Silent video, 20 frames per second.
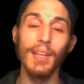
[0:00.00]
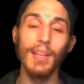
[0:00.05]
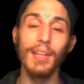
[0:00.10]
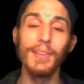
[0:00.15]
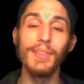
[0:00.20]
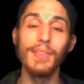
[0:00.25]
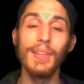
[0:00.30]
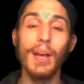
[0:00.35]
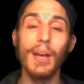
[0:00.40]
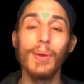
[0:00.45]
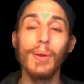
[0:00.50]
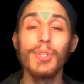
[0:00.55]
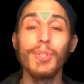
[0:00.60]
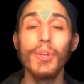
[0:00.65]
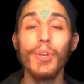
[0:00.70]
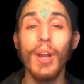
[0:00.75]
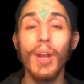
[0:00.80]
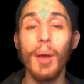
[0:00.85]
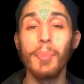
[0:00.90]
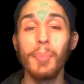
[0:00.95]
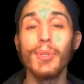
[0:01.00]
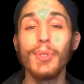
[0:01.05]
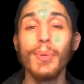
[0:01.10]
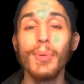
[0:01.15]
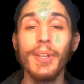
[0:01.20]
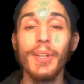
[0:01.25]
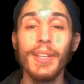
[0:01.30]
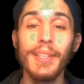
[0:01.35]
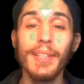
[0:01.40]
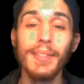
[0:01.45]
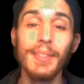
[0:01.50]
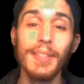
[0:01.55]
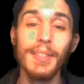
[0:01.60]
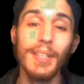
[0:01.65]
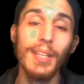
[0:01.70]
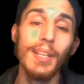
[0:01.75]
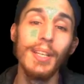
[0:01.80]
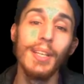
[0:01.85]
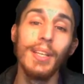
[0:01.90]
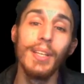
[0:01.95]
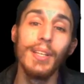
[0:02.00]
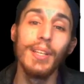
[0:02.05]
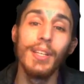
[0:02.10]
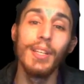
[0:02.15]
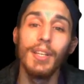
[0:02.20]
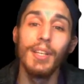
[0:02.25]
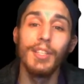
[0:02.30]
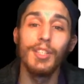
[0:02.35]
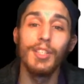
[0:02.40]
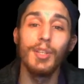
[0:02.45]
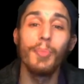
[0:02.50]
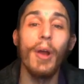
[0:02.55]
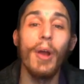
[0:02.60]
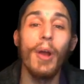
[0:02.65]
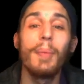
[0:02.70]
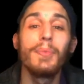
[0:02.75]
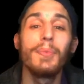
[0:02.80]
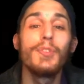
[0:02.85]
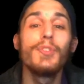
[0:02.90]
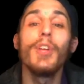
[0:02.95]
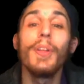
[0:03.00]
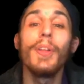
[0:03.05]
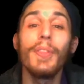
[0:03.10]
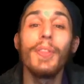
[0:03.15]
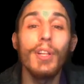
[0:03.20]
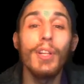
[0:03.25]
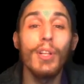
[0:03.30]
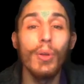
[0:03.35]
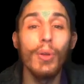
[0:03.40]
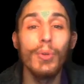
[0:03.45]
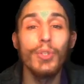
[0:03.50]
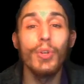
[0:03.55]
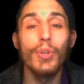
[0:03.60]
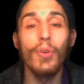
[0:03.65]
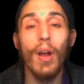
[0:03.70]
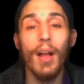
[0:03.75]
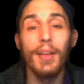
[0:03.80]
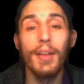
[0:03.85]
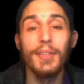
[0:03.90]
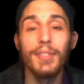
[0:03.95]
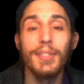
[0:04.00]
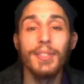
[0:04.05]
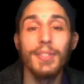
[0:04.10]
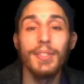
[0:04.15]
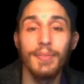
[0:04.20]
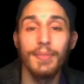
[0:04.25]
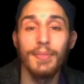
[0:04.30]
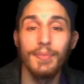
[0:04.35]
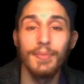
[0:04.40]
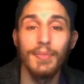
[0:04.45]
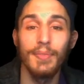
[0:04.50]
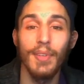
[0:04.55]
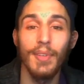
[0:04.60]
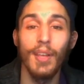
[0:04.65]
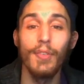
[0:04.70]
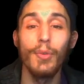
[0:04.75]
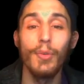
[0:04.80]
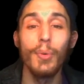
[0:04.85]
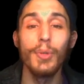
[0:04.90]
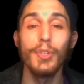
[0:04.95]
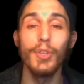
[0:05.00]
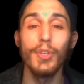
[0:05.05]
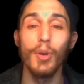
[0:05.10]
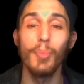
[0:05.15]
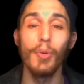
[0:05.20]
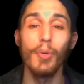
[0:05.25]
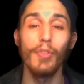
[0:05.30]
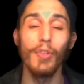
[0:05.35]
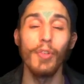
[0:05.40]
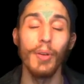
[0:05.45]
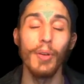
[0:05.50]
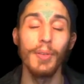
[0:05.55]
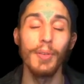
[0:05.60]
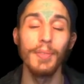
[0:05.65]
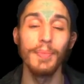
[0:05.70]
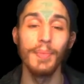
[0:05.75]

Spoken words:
Now is a good opportunity to perhaps gently close your eyes, if you would so prefer,